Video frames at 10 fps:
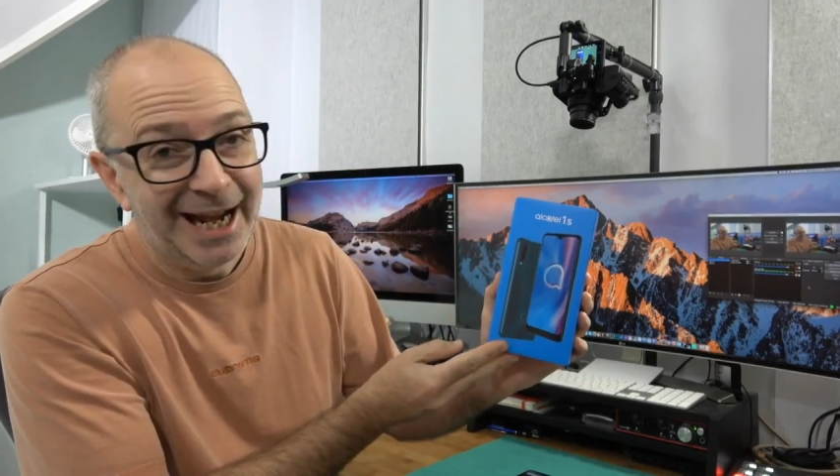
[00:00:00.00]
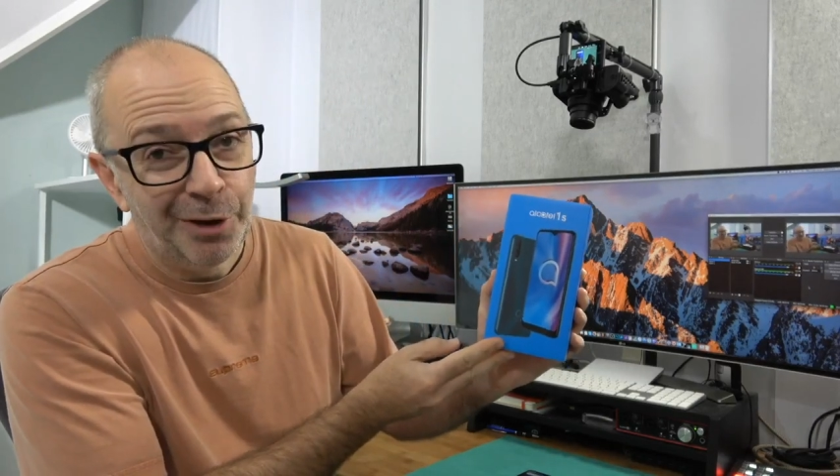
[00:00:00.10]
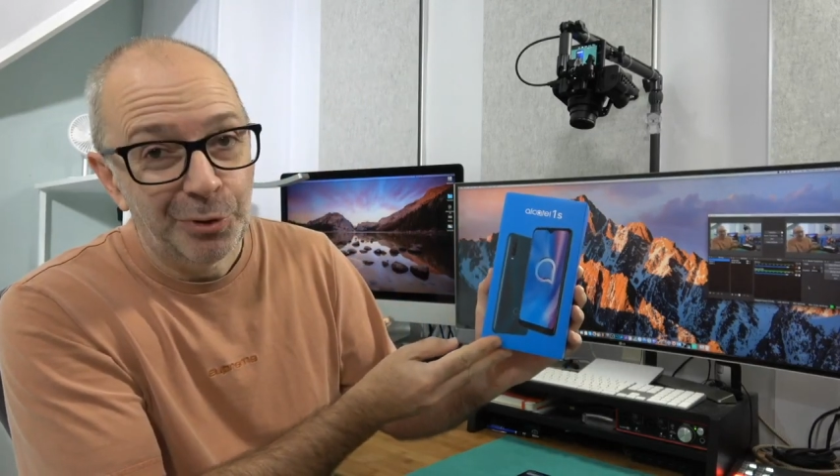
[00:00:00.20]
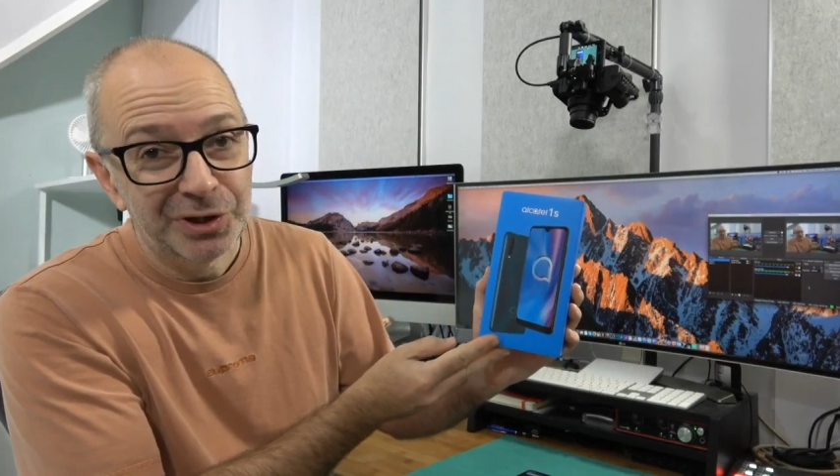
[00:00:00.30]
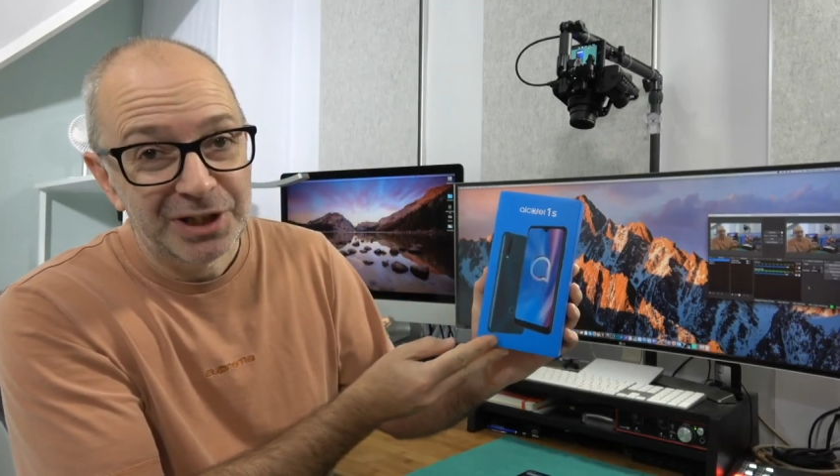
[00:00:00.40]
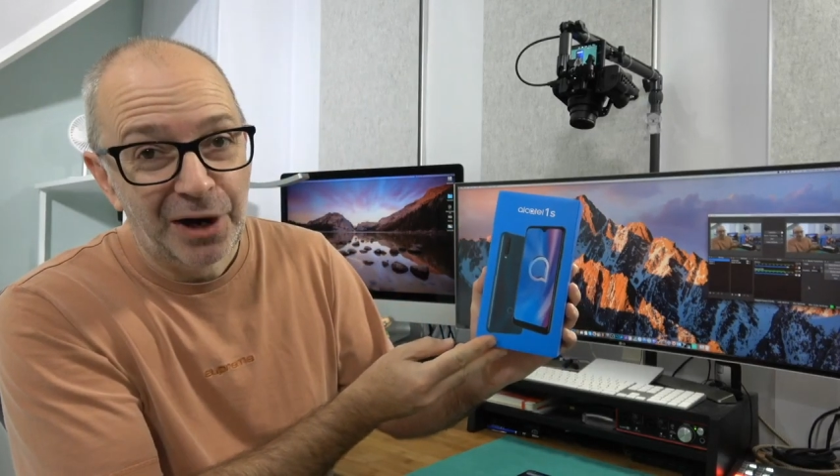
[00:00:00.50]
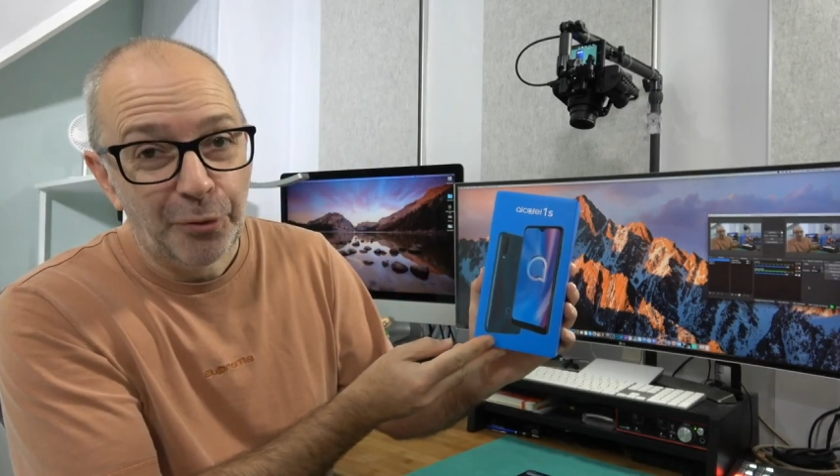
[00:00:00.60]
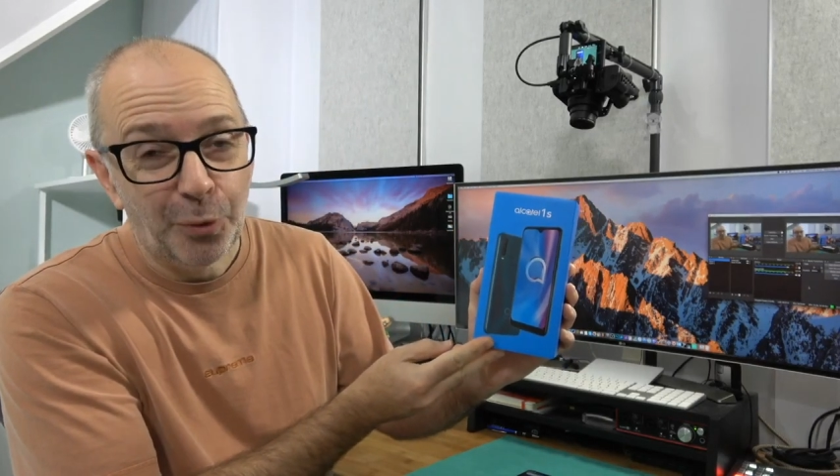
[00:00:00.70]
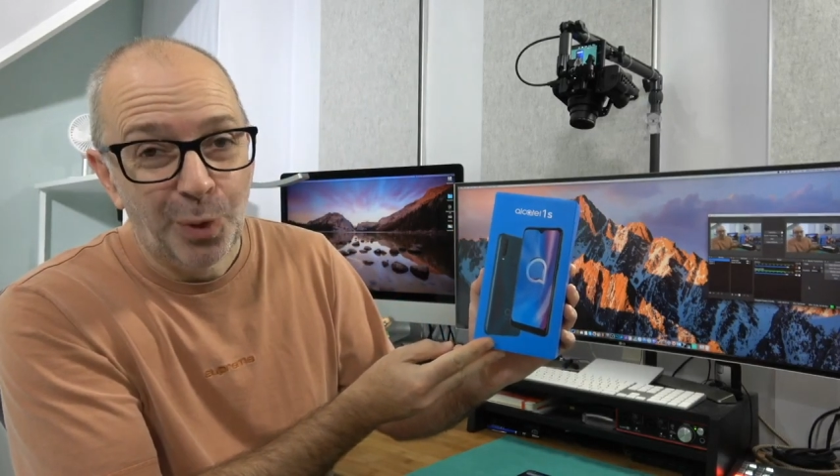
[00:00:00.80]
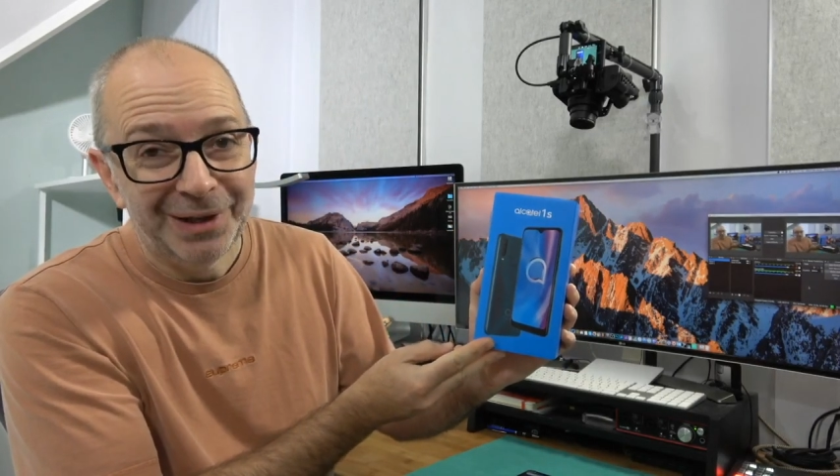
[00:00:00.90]
Alcatel
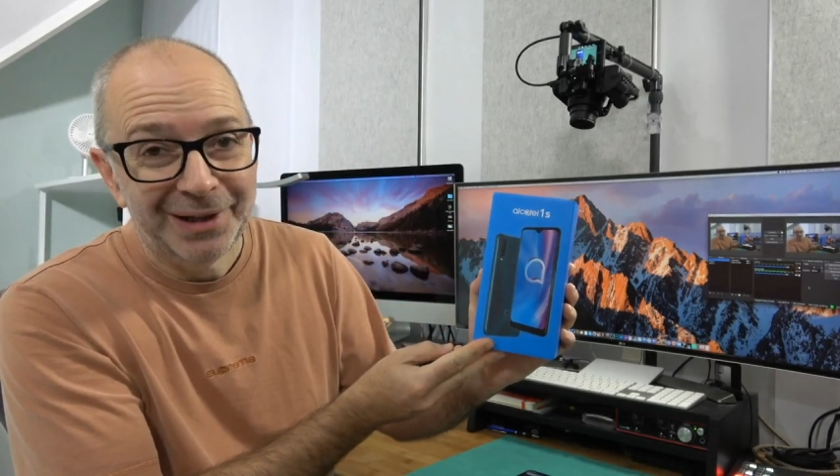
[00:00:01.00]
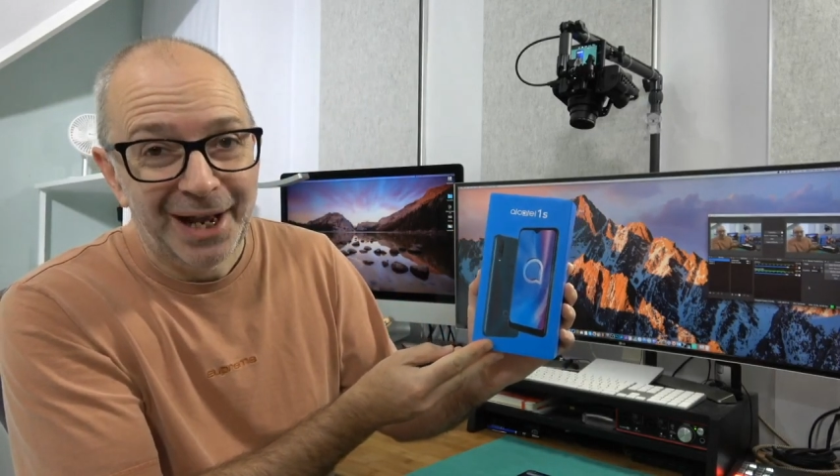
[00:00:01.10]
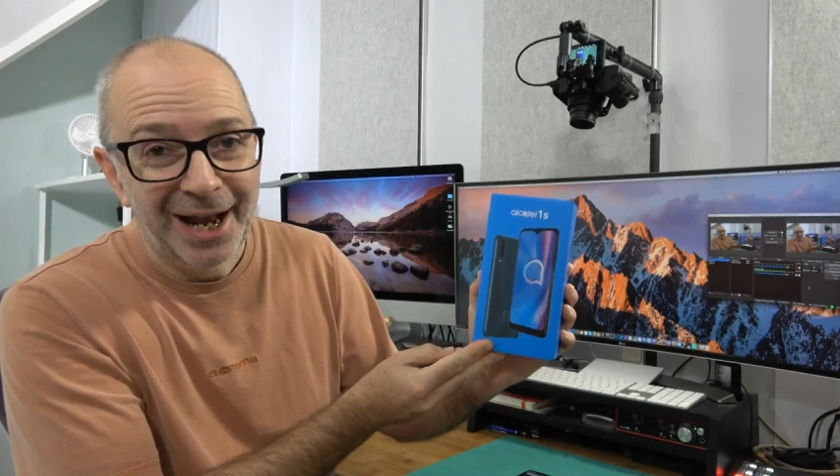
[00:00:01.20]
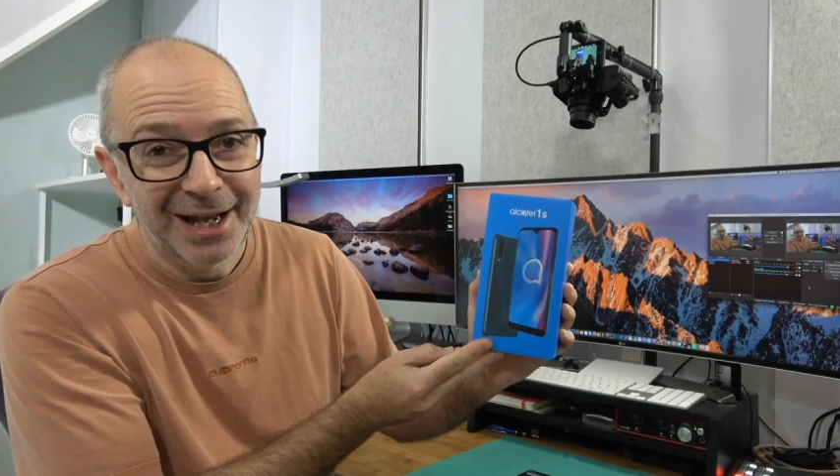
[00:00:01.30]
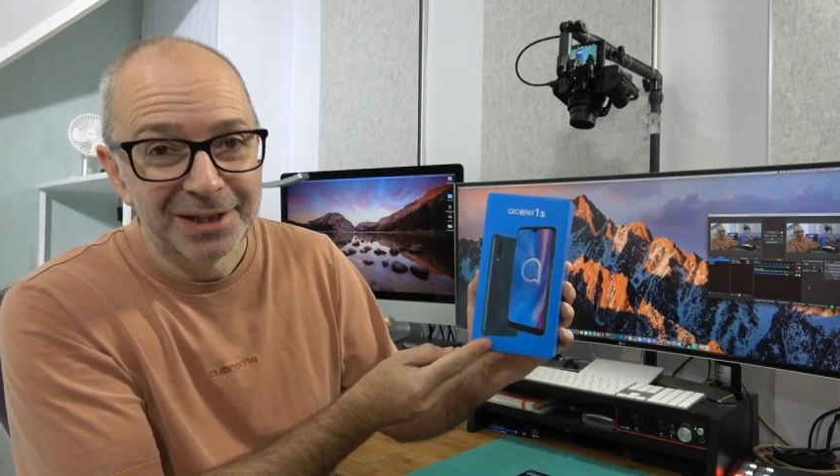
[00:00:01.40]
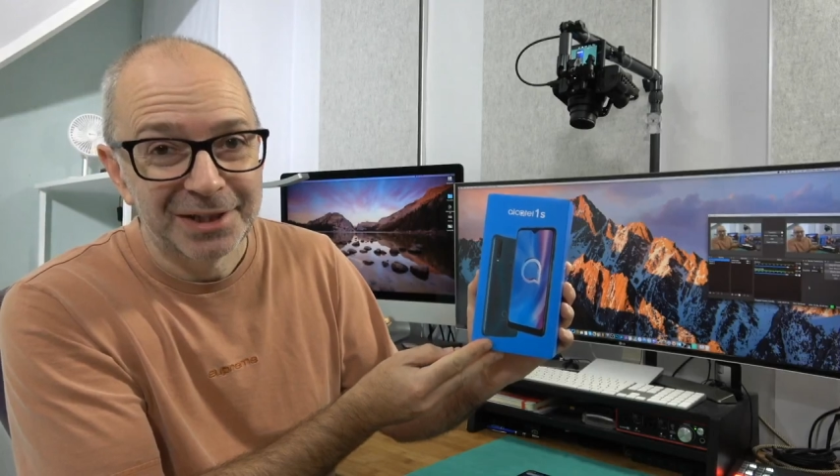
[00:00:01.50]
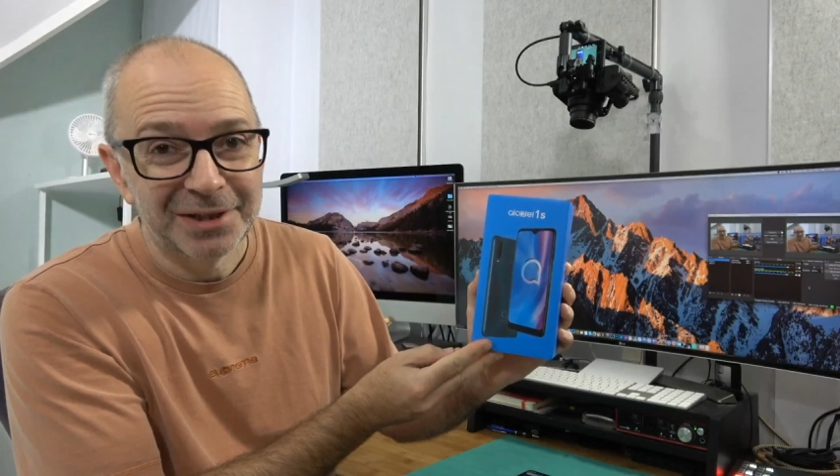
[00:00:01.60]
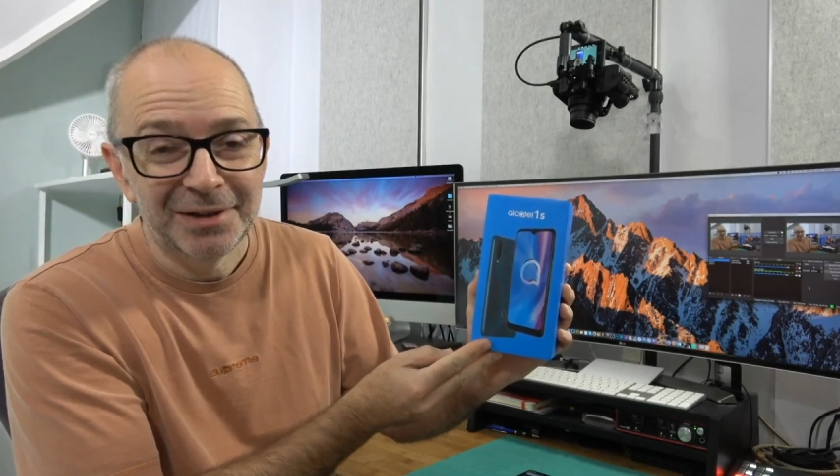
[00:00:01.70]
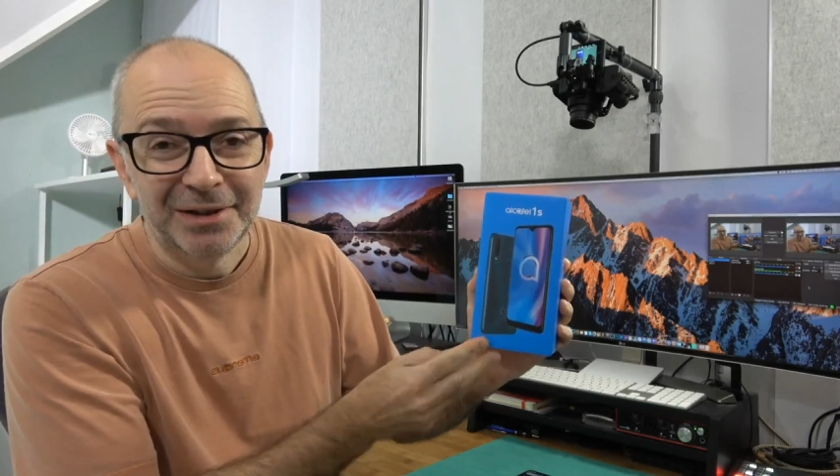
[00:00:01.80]
one S.